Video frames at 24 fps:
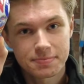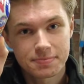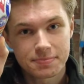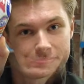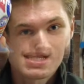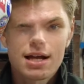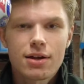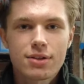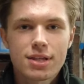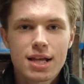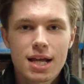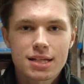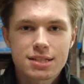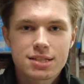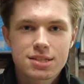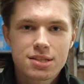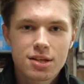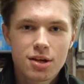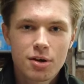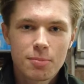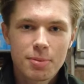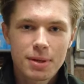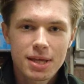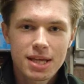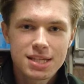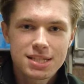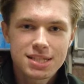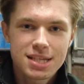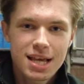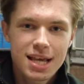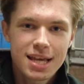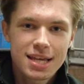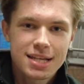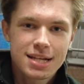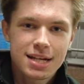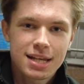Now next up is
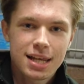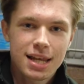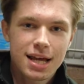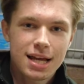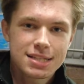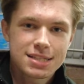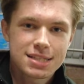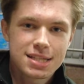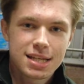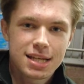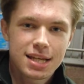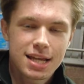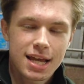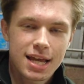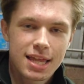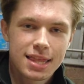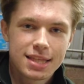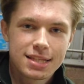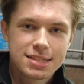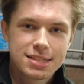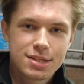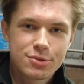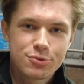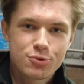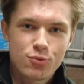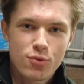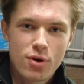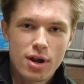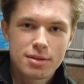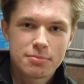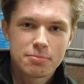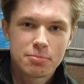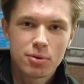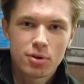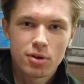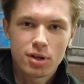a classic, and this is
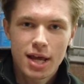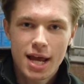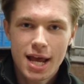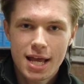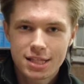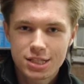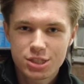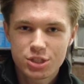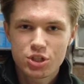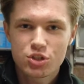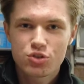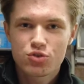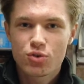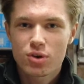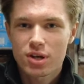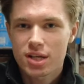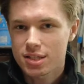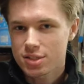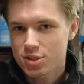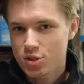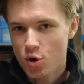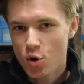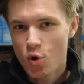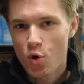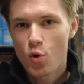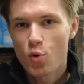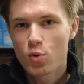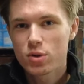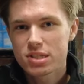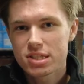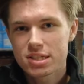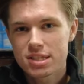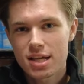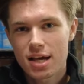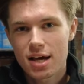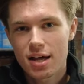Red Bull. Energy drinks always
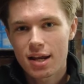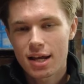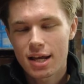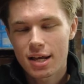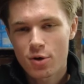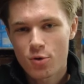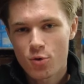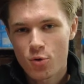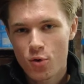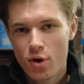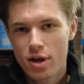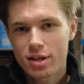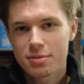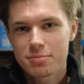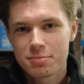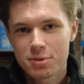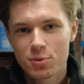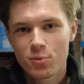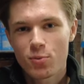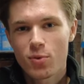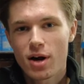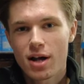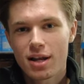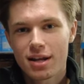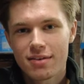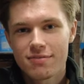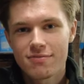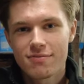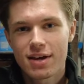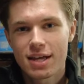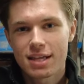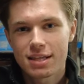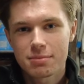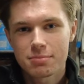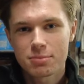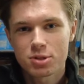sell incredibly well in
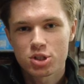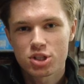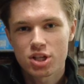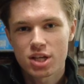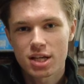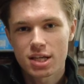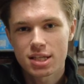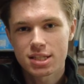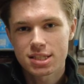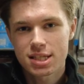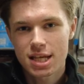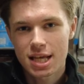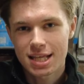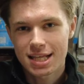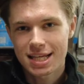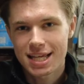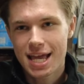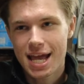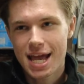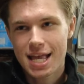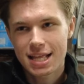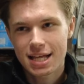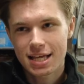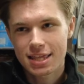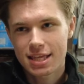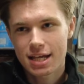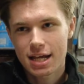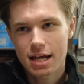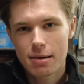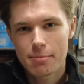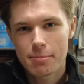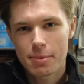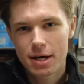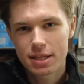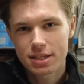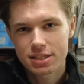vending machines. And again, I think I
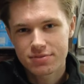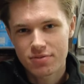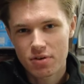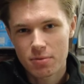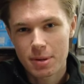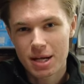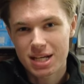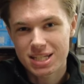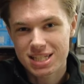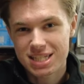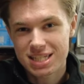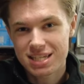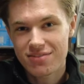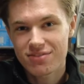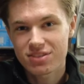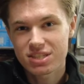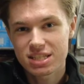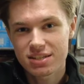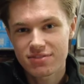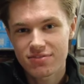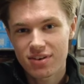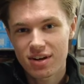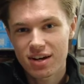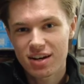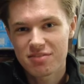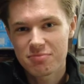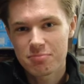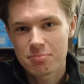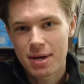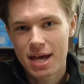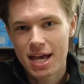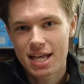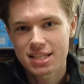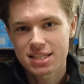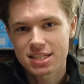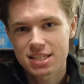buy this for about 75
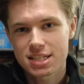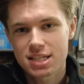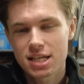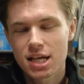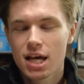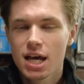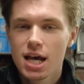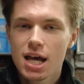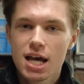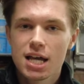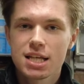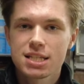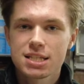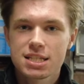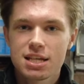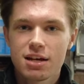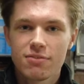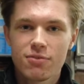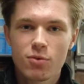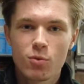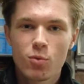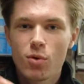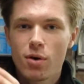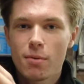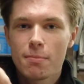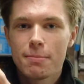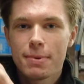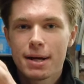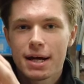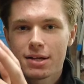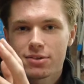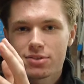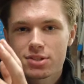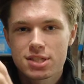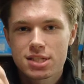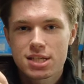pence and sell for
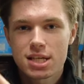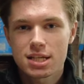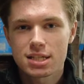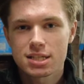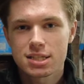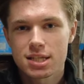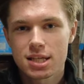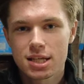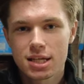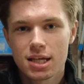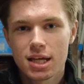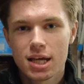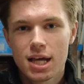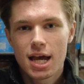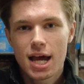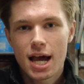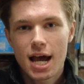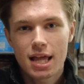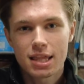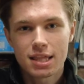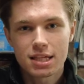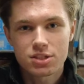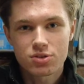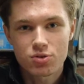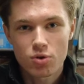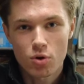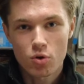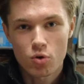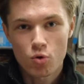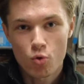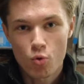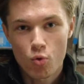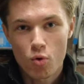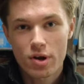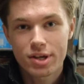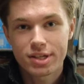£1.60. And these are a
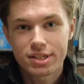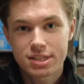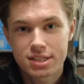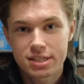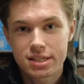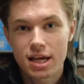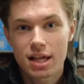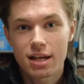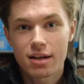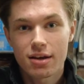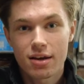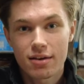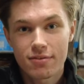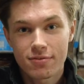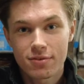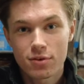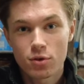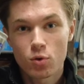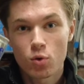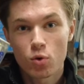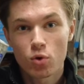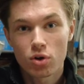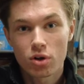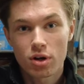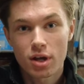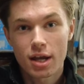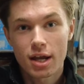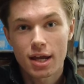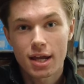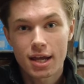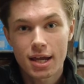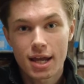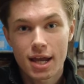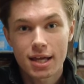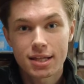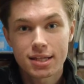great seller if you're looking
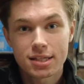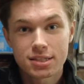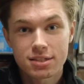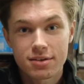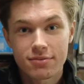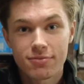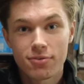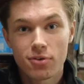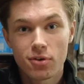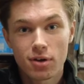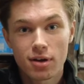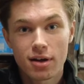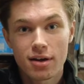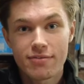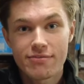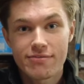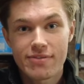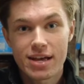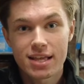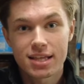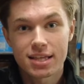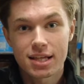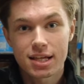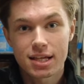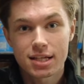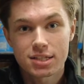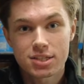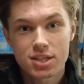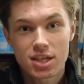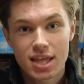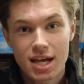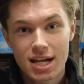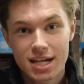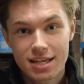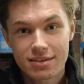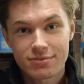at getting into full line vending. So
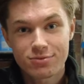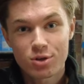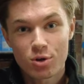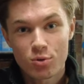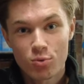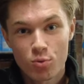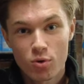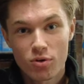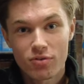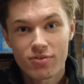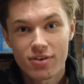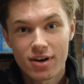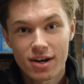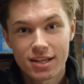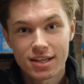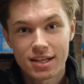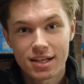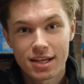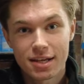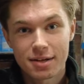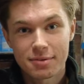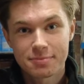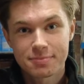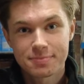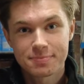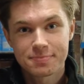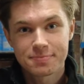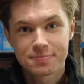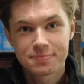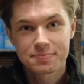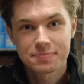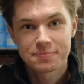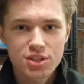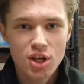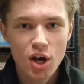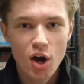that gives you a rough idea.
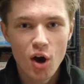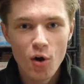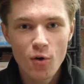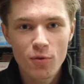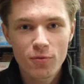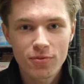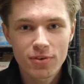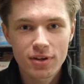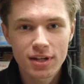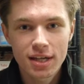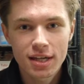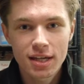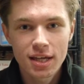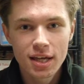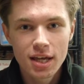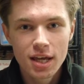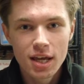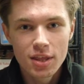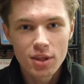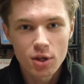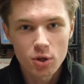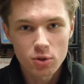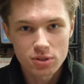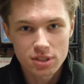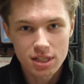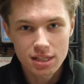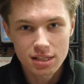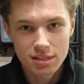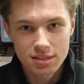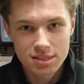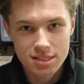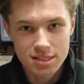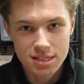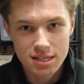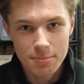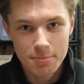So hopefully those little
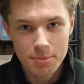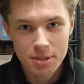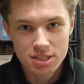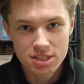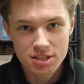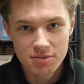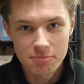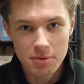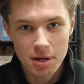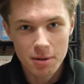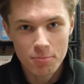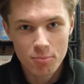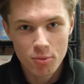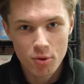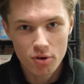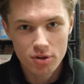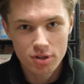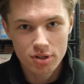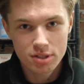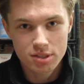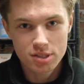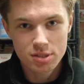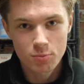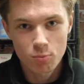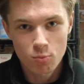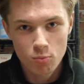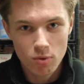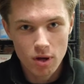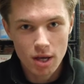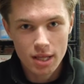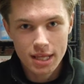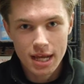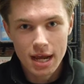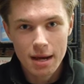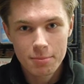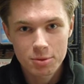snippets of my products
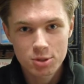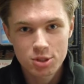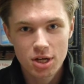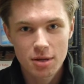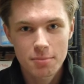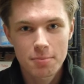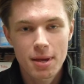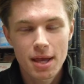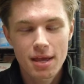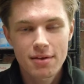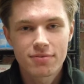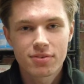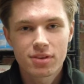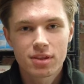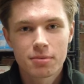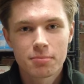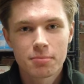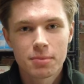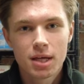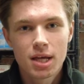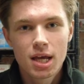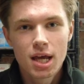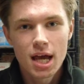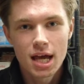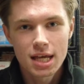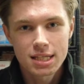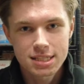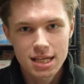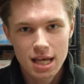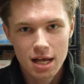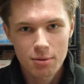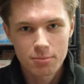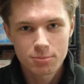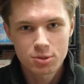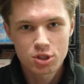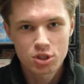and how much I pay for them has
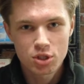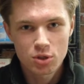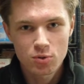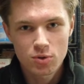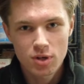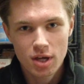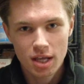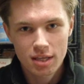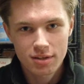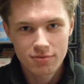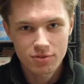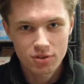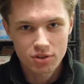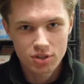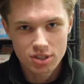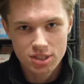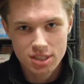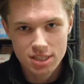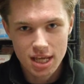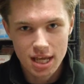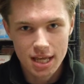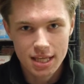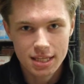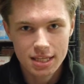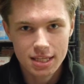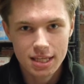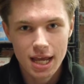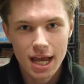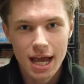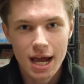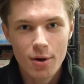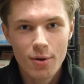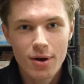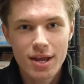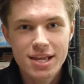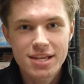helped you kind of understand
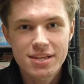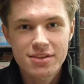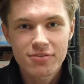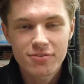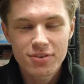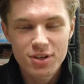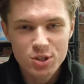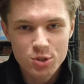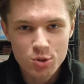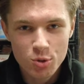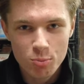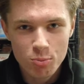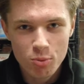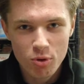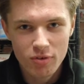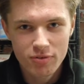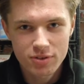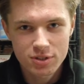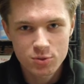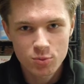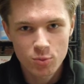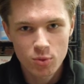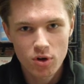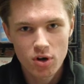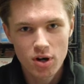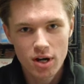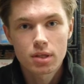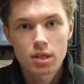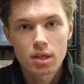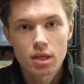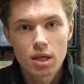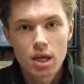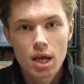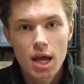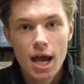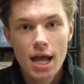how individual profits work.
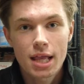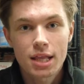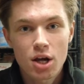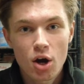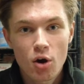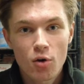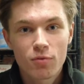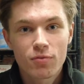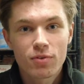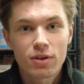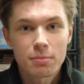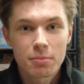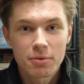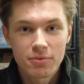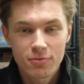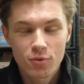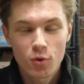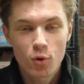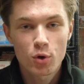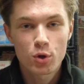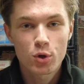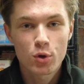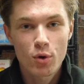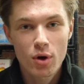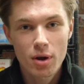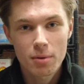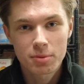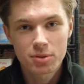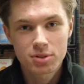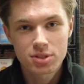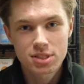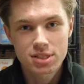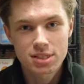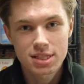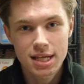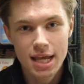And hopefully before you're able
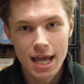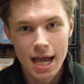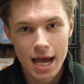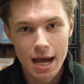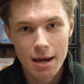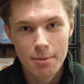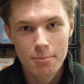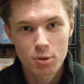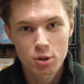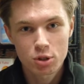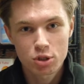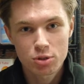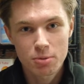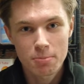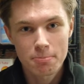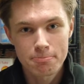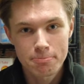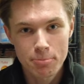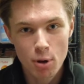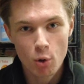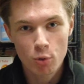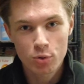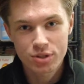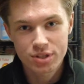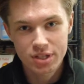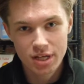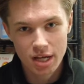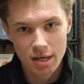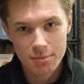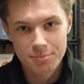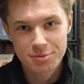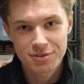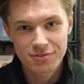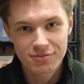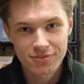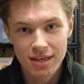to see how much both
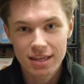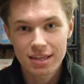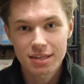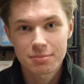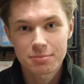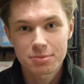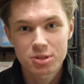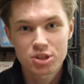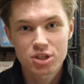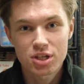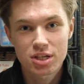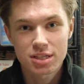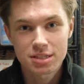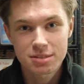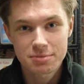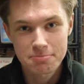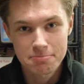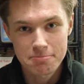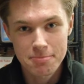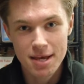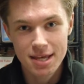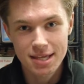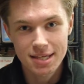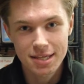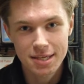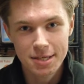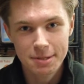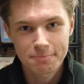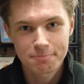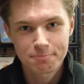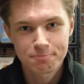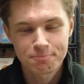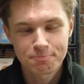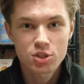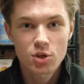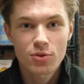types of vending machines make.
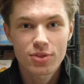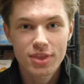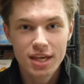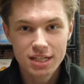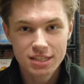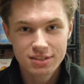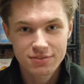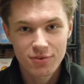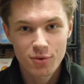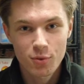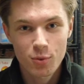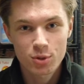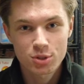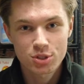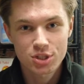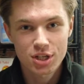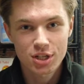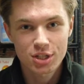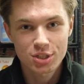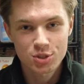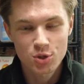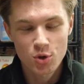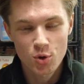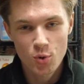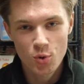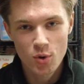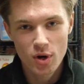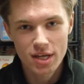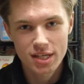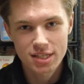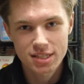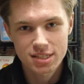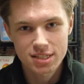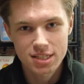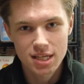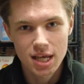So thanks for watching as
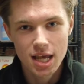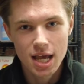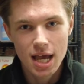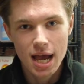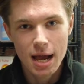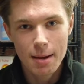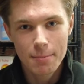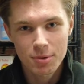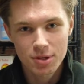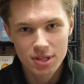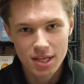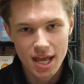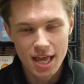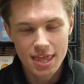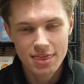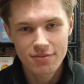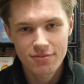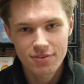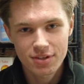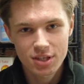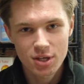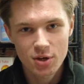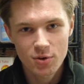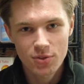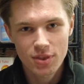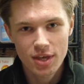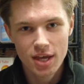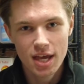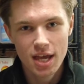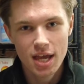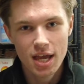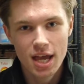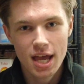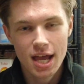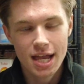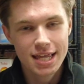always. I'm going to end the video
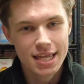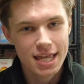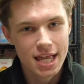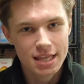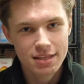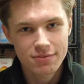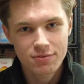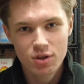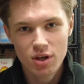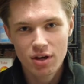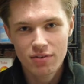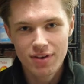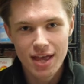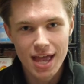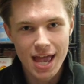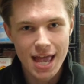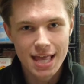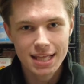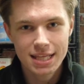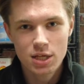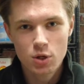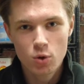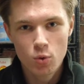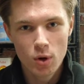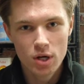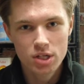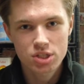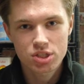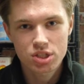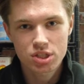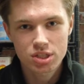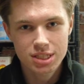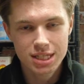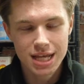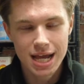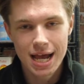there. Again, if you have any
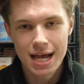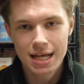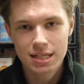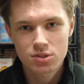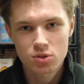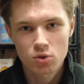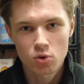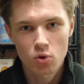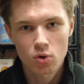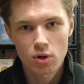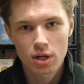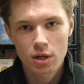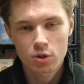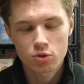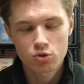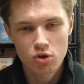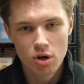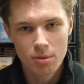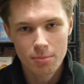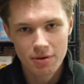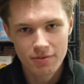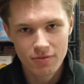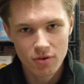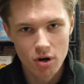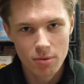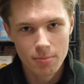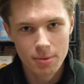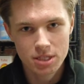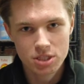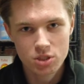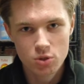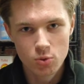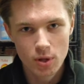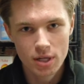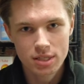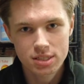questions at all, I'll try my very
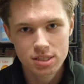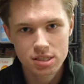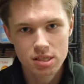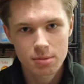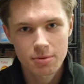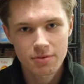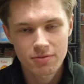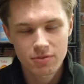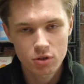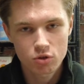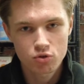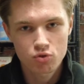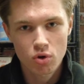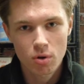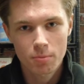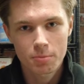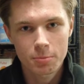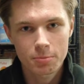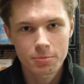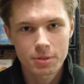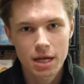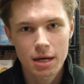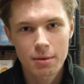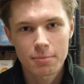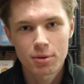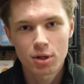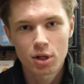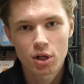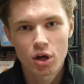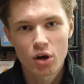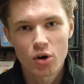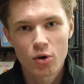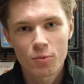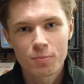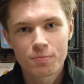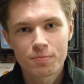best to answer them if you drop them down
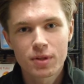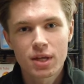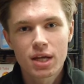below.